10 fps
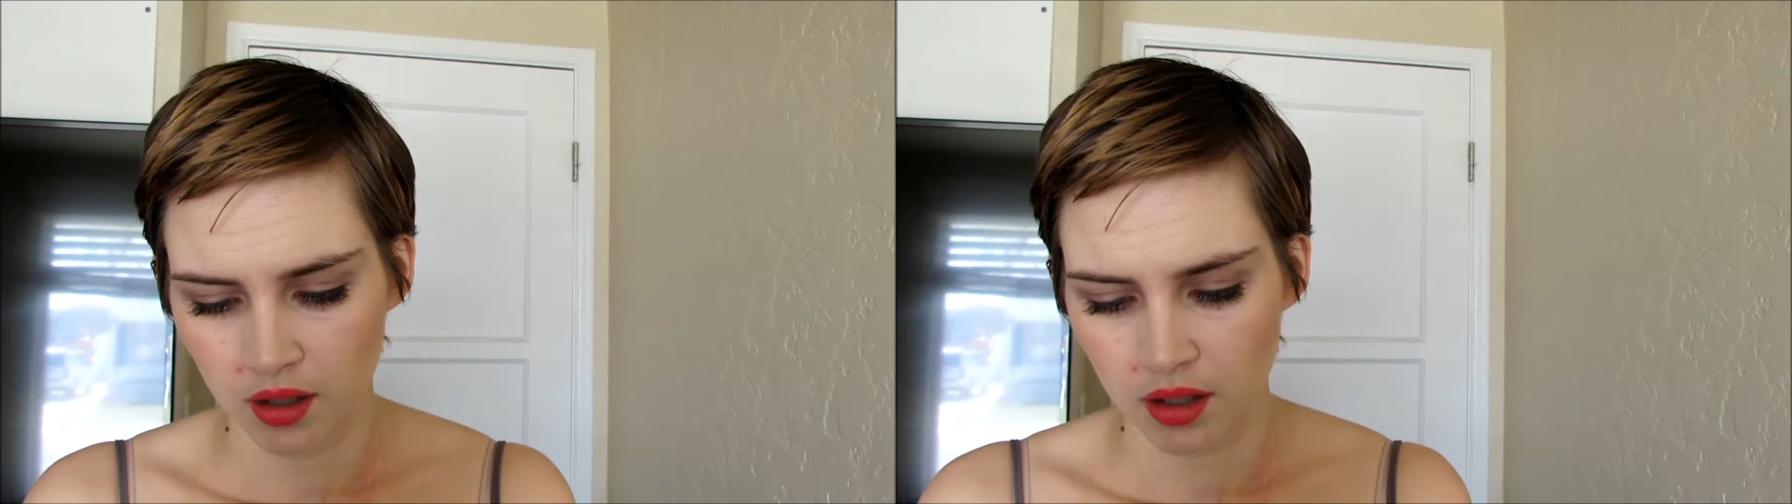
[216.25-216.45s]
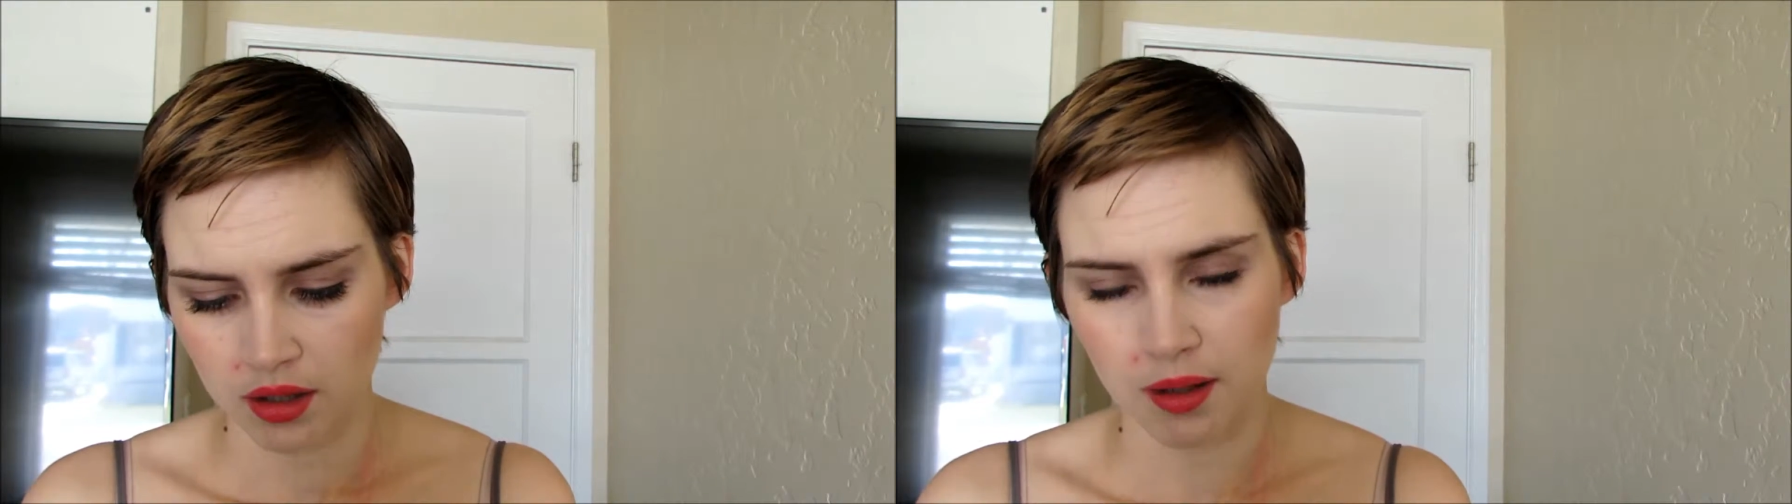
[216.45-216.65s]

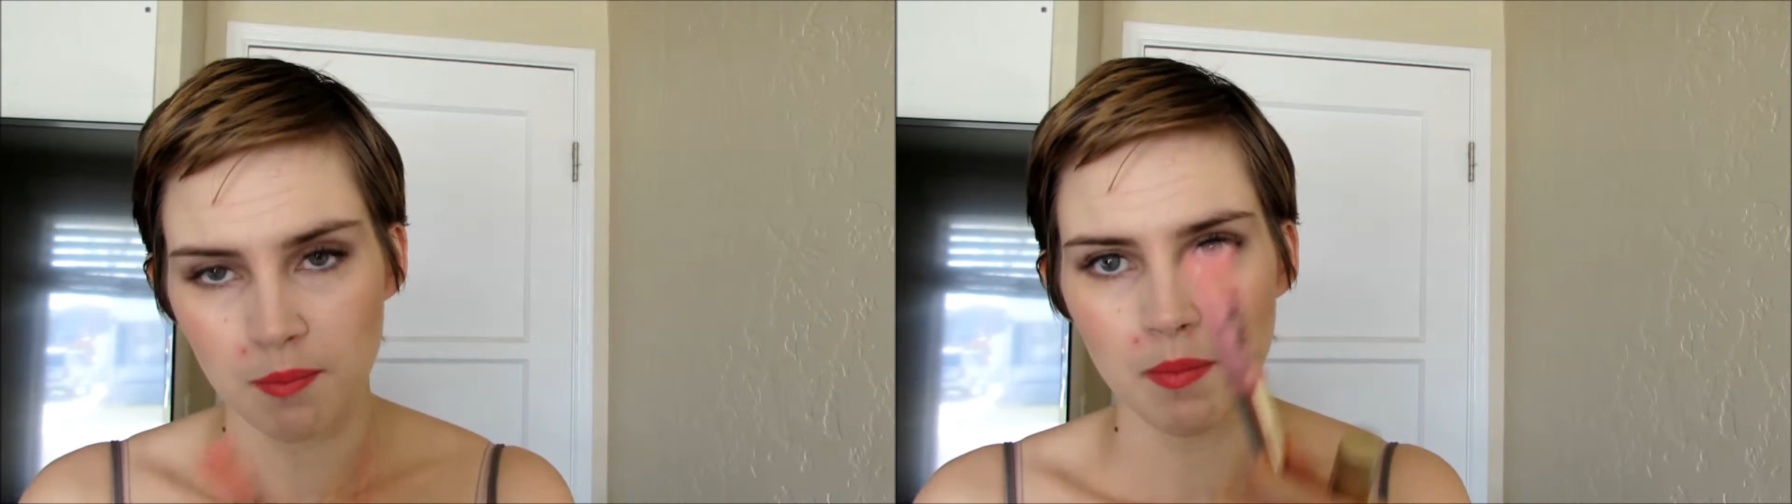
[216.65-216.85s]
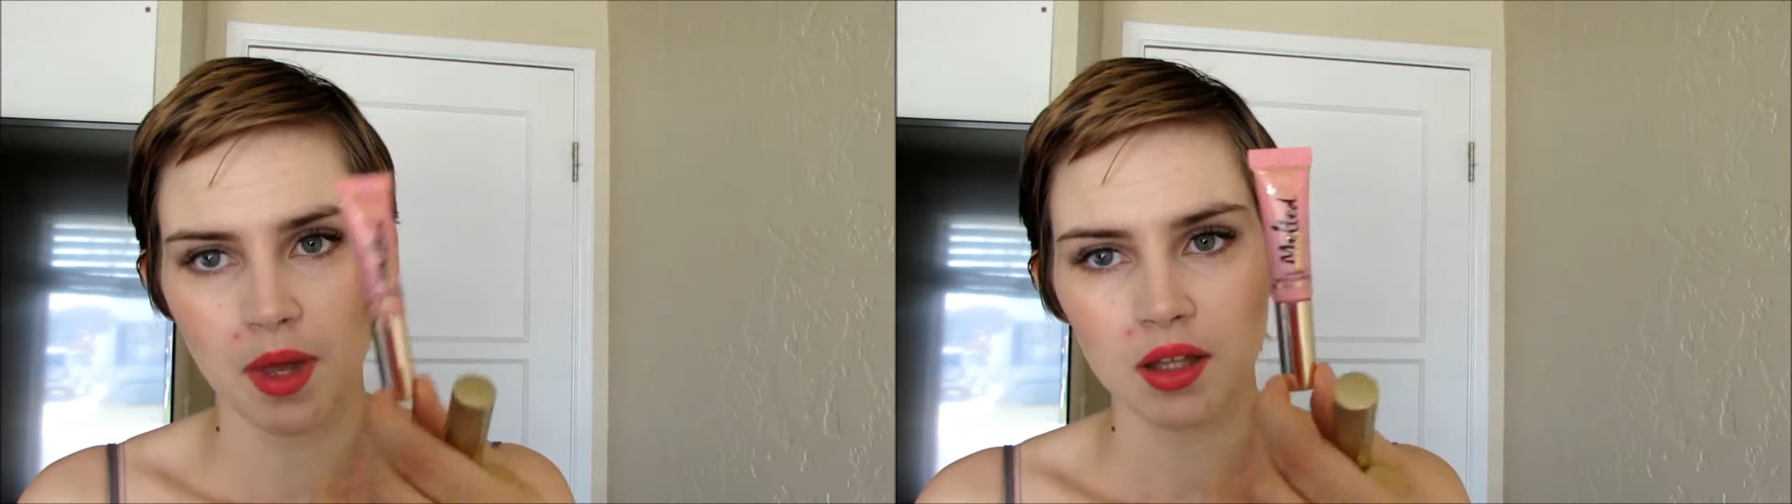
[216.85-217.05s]

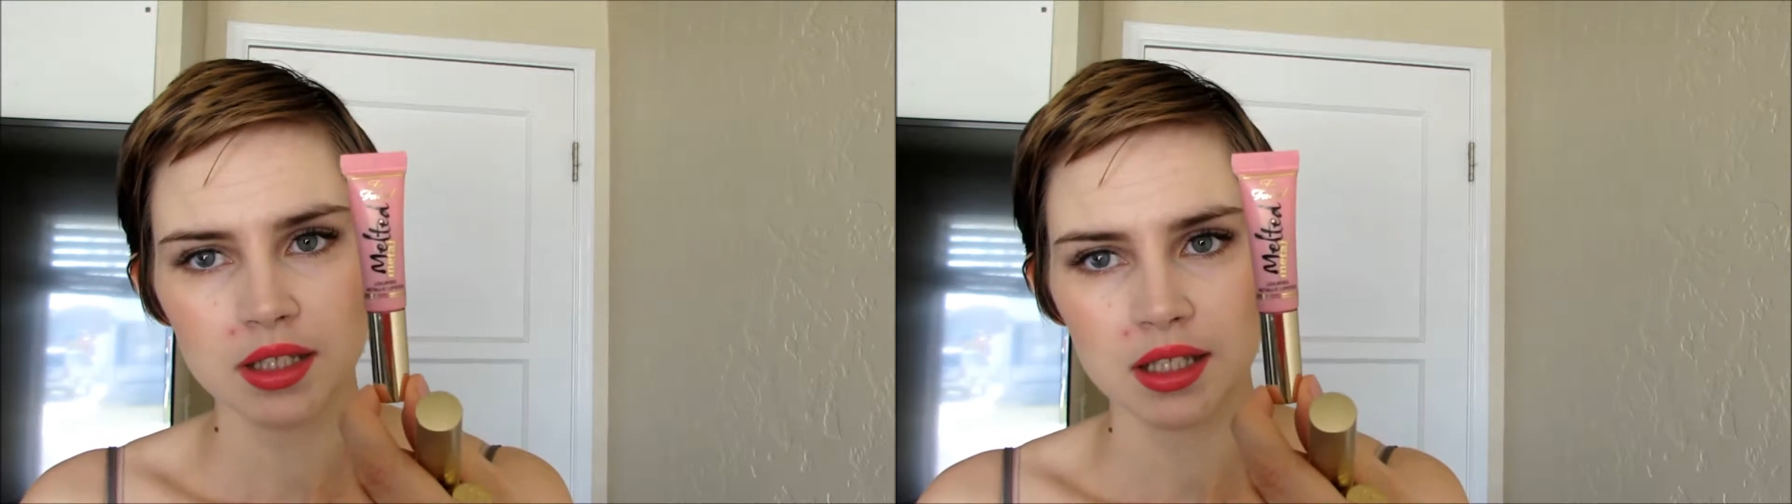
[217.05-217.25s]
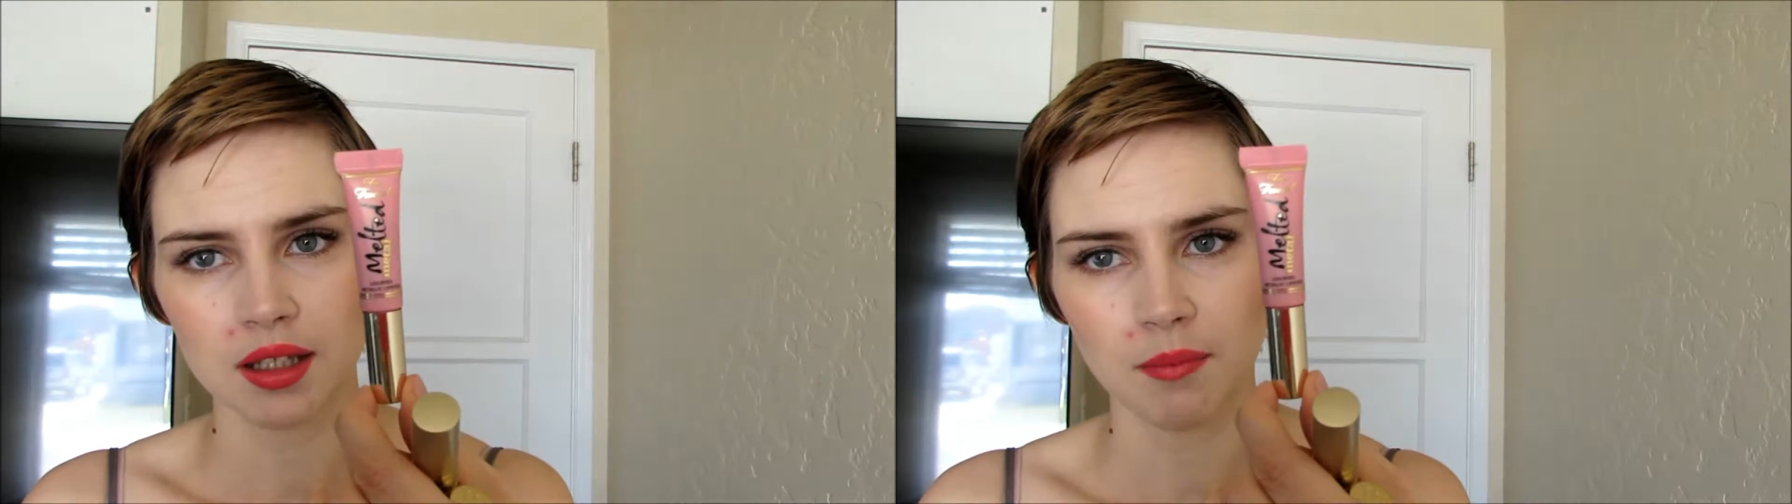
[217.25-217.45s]

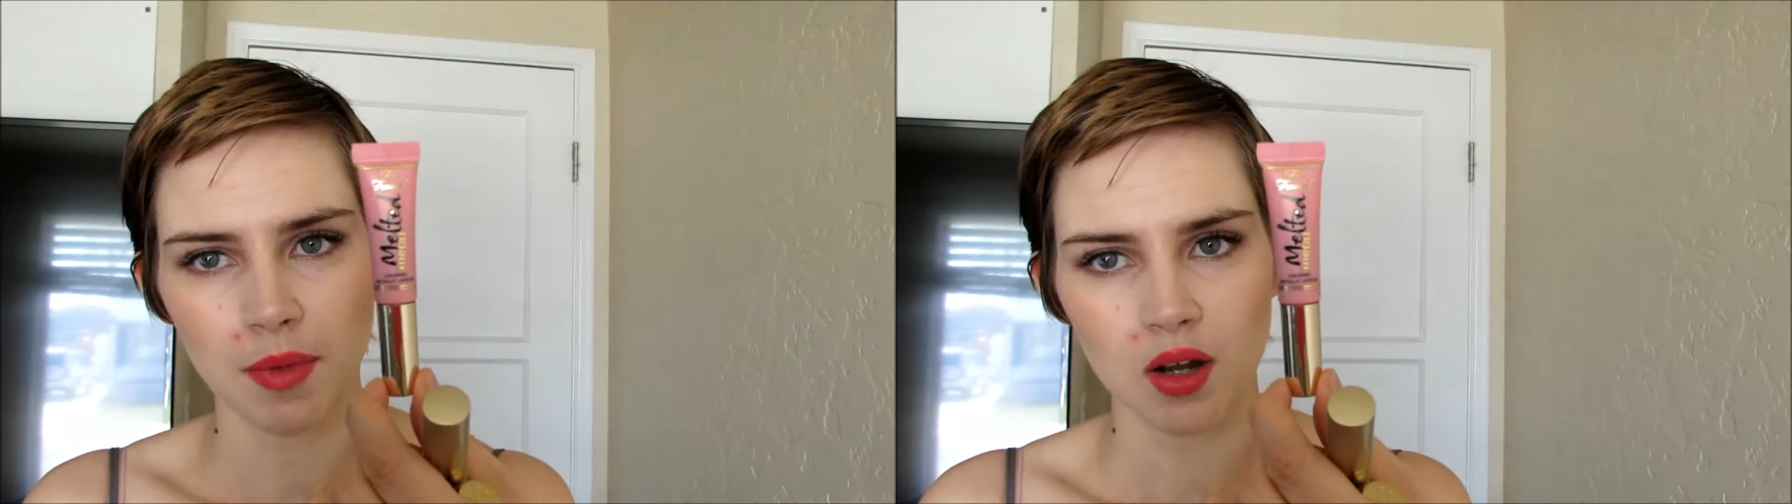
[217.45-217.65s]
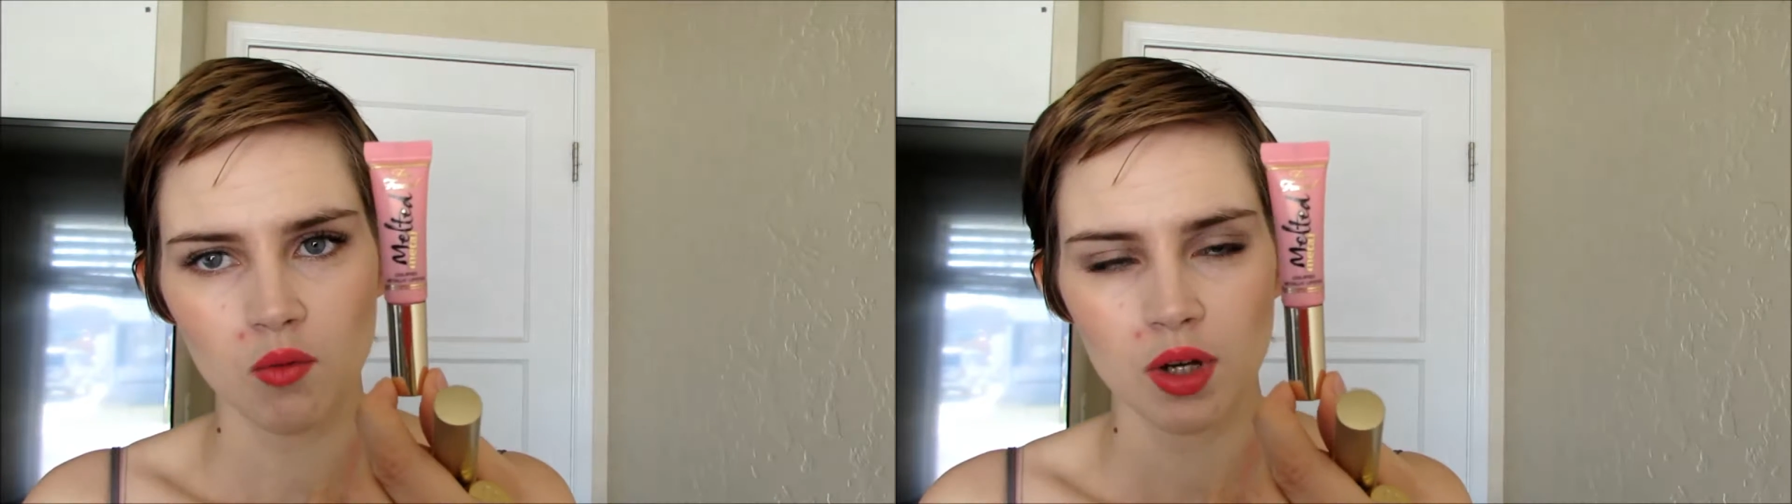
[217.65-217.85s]

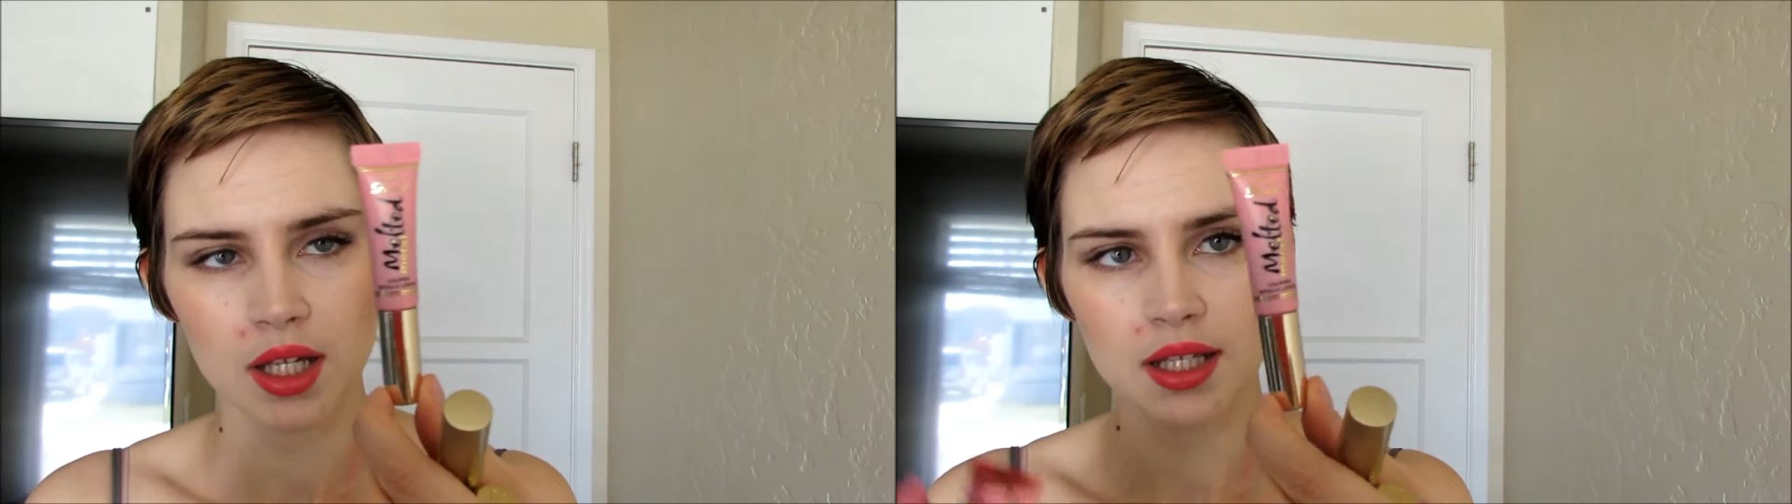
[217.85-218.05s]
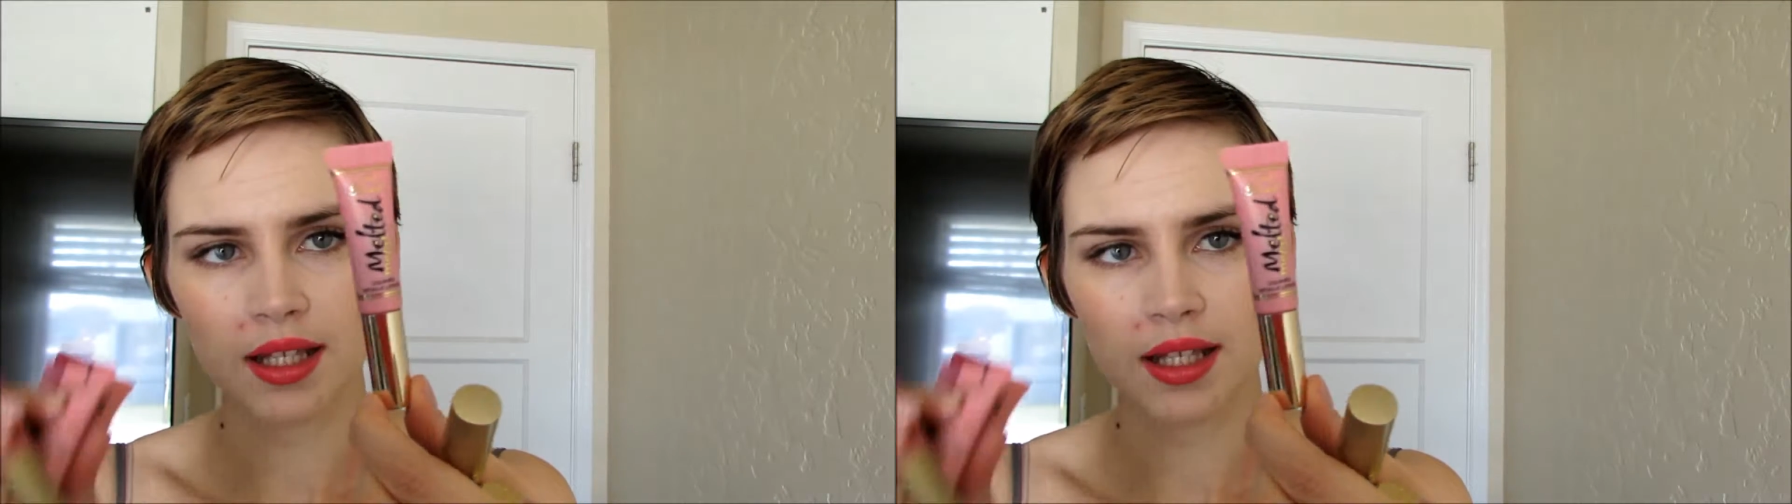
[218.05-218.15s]
metal ones,